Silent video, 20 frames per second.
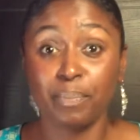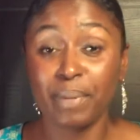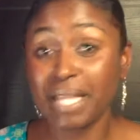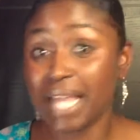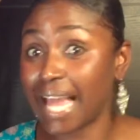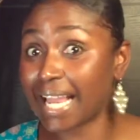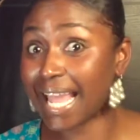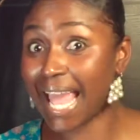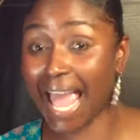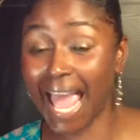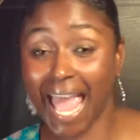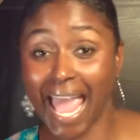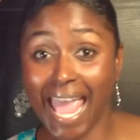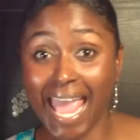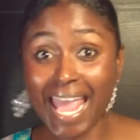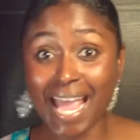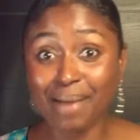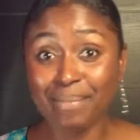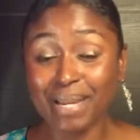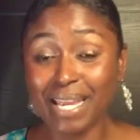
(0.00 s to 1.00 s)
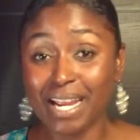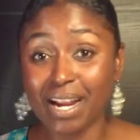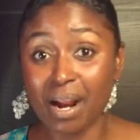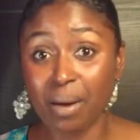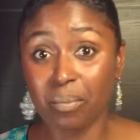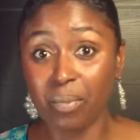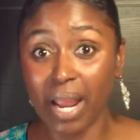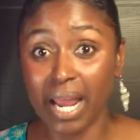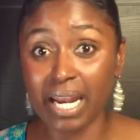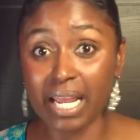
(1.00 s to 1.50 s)
be like, hey, I'm here,
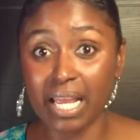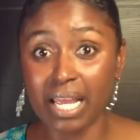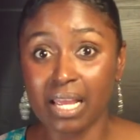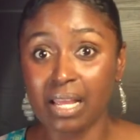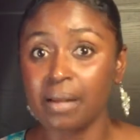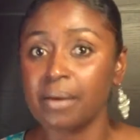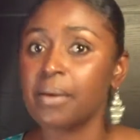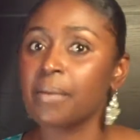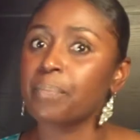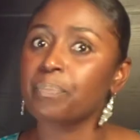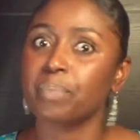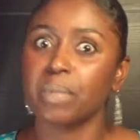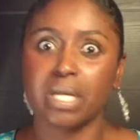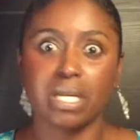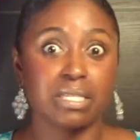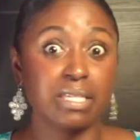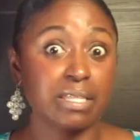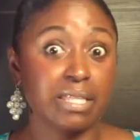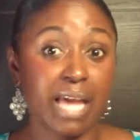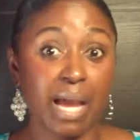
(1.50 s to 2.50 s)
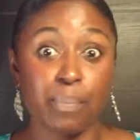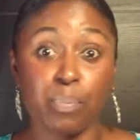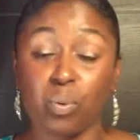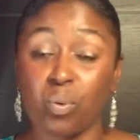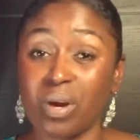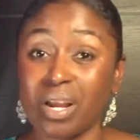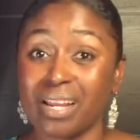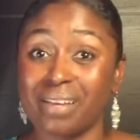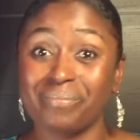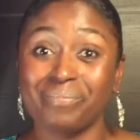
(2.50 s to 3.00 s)
I'm ready. Because at that
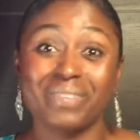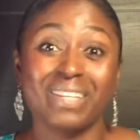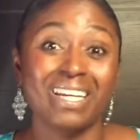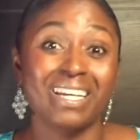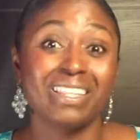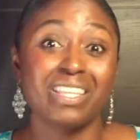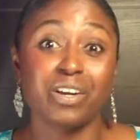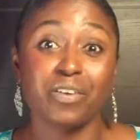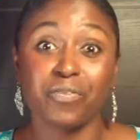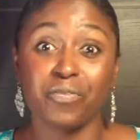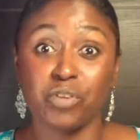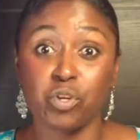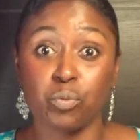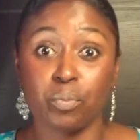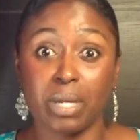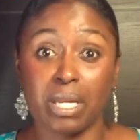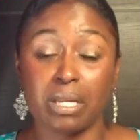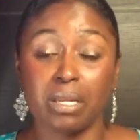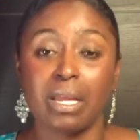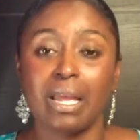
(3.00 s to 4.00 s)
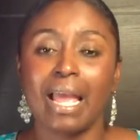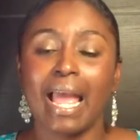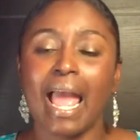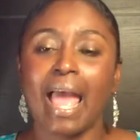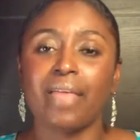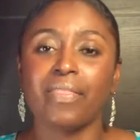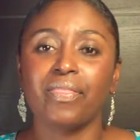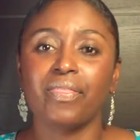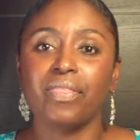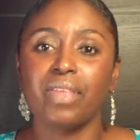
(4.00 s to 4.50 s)
point, they're fuming.
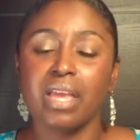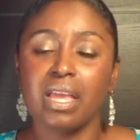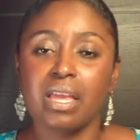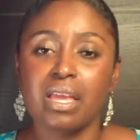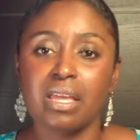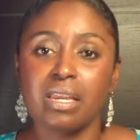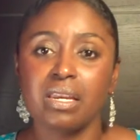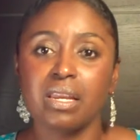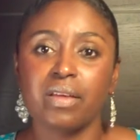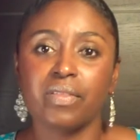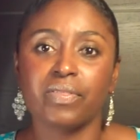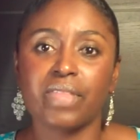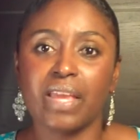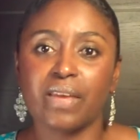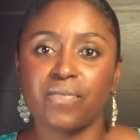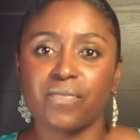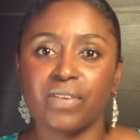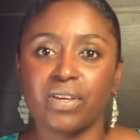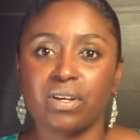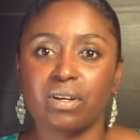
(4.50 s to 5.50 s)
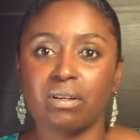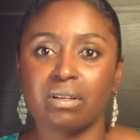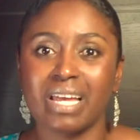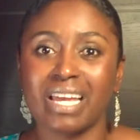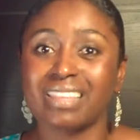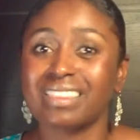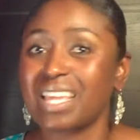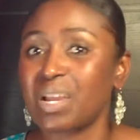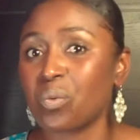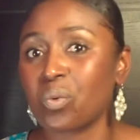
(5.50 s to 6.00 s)
And then they feel
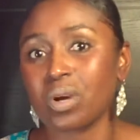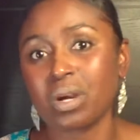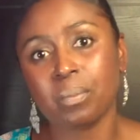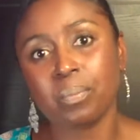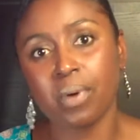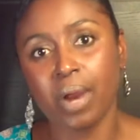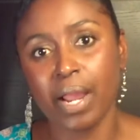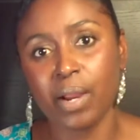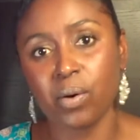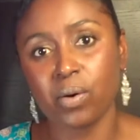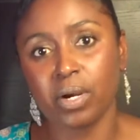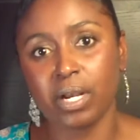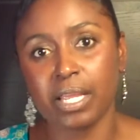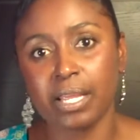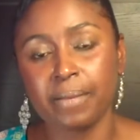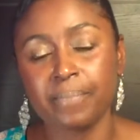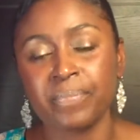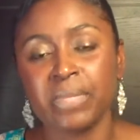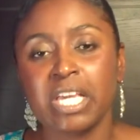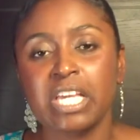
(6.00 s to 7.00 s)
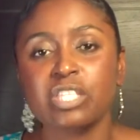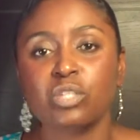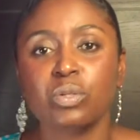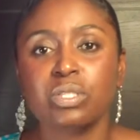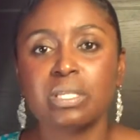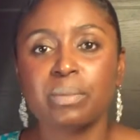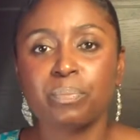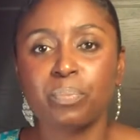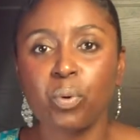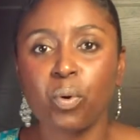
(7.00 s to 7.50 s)
like they weren't a priority. So
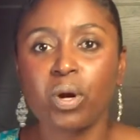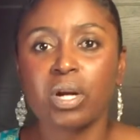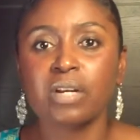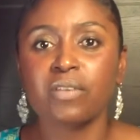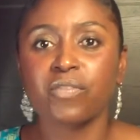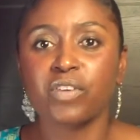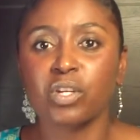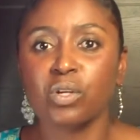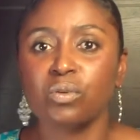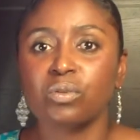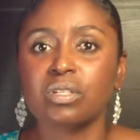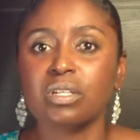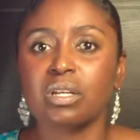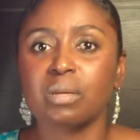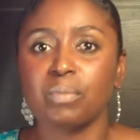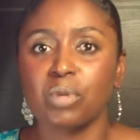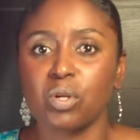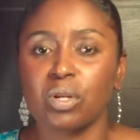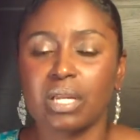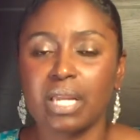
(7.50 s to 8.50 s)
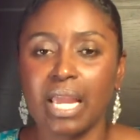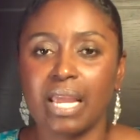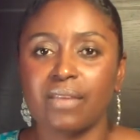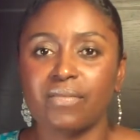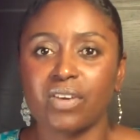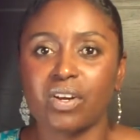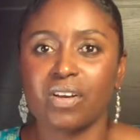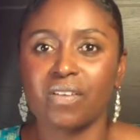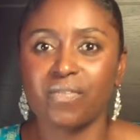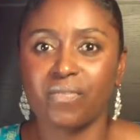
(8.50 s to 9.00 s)
it's important for you to
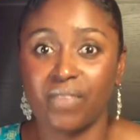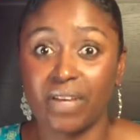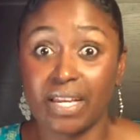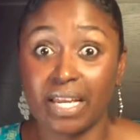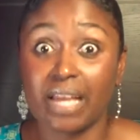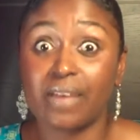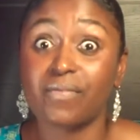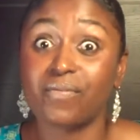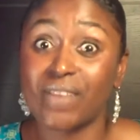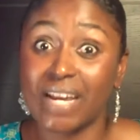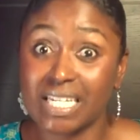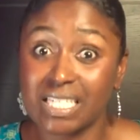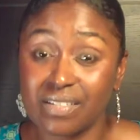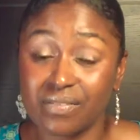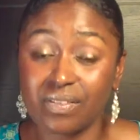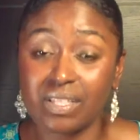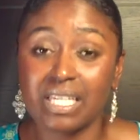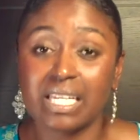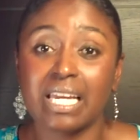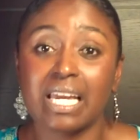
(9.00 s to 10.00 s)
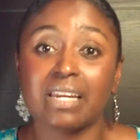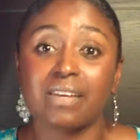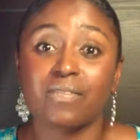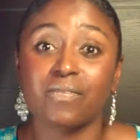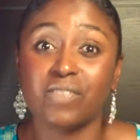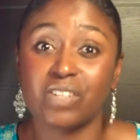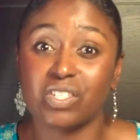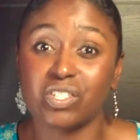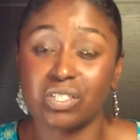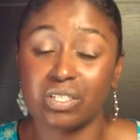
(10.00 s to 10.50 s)
communicate very effectively and
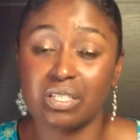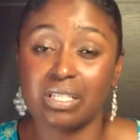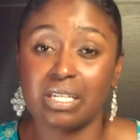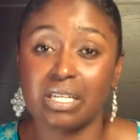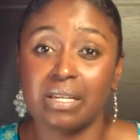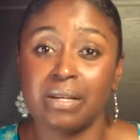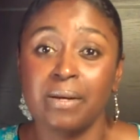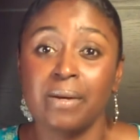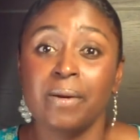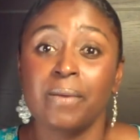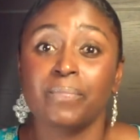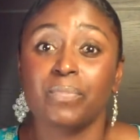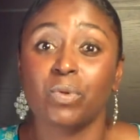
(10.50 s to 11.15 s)
efficiently